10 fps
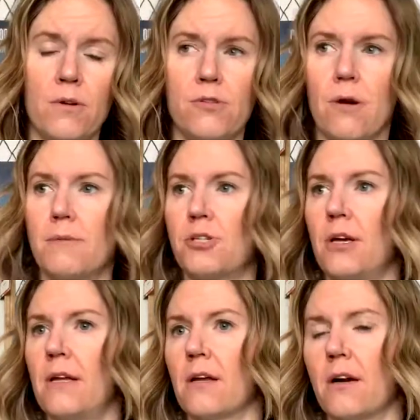
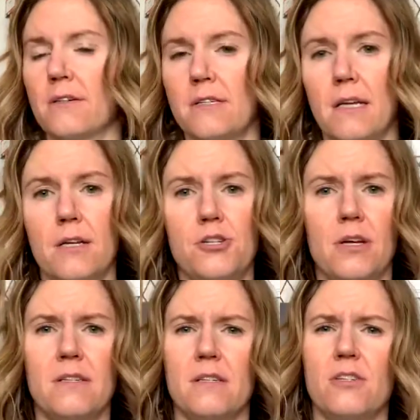disruption and
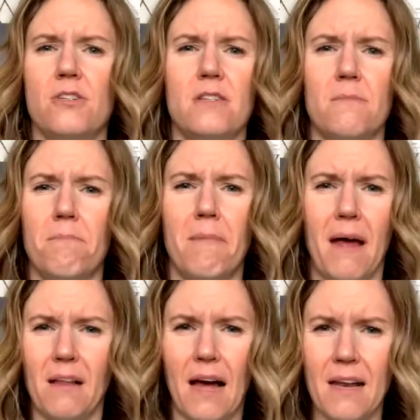carcinogens and just
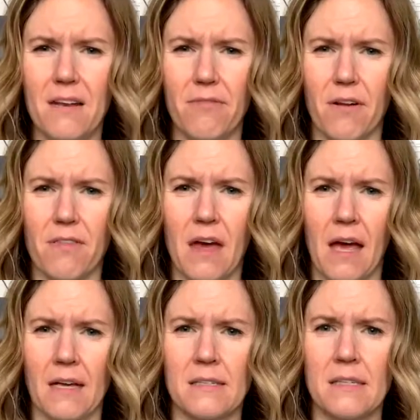a lot of different
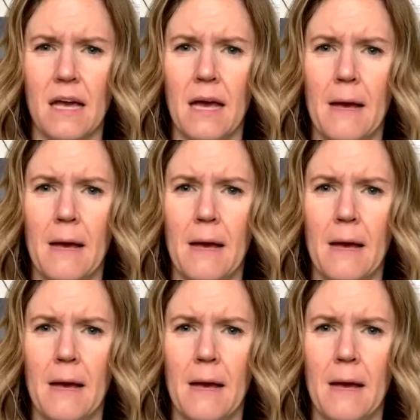things.